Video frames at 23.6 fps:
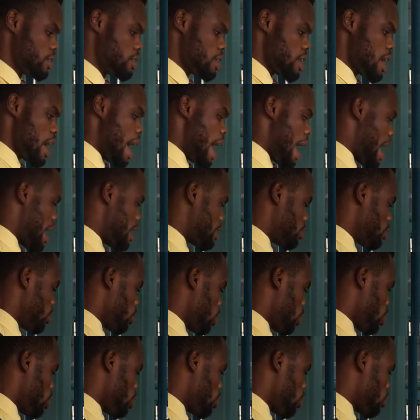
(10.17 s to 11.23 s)
and
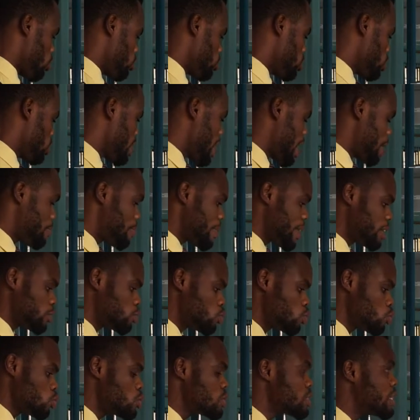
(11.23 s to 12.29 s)
all the other
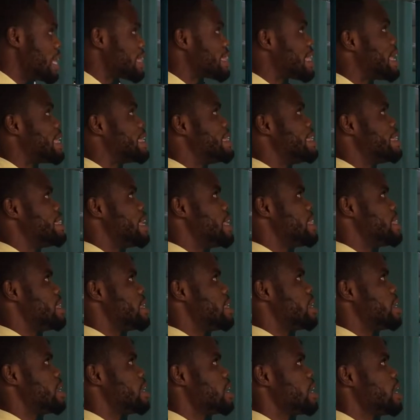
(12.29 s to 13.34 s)
apparatus that are needed
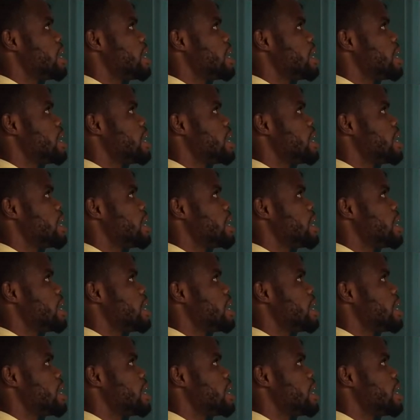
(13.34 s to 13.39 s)
here.